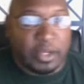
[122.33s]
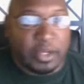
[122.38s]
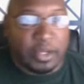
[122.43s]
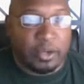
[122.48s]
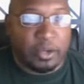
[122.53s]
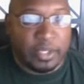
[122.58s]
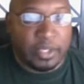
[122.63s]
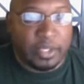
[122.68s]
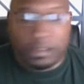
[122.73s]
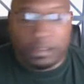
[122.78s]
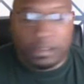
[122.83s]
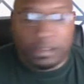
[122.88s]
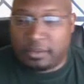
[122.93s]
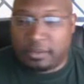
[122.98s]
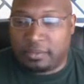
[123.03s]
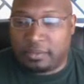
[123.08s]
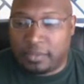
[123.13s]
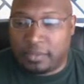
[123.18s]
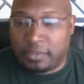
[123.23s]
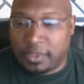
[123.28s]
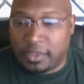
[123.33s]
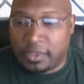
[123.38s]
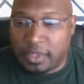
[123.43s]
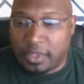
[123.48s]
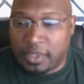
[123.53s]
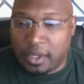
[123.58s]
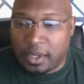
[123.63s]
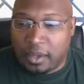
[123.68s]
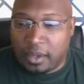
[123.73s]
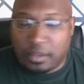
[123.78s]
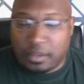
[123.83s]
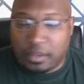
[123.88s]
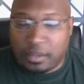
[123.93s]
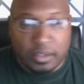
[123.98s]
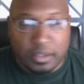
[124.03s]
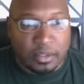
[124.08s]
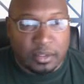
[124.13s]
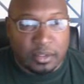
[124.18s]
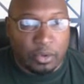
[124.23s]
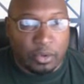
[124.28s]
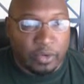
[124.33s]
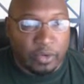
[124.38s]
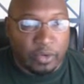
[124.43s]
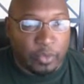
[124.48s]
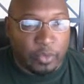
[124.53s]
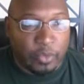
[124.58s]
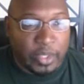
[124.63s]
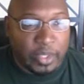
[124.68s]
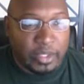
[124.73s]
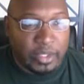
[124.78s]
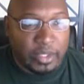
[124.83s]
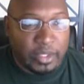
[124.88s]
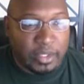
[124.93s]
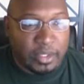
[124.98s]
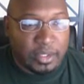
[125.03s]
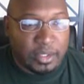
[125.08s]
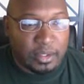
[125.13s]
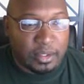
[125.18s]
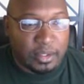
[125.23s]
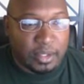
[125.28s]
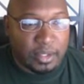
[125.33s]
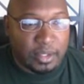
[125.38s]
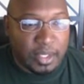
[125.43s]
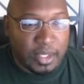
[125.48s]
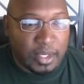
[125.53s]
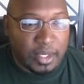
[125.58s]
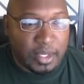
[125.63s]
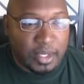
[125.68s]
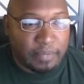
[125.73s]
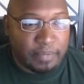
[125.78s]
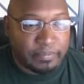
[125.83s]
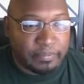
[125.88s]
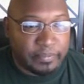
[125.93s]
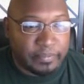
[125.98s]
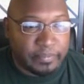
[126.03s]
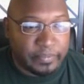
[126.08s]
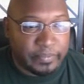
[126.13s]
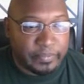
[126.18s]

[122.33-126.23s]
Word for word: on here that told everyone that. Um,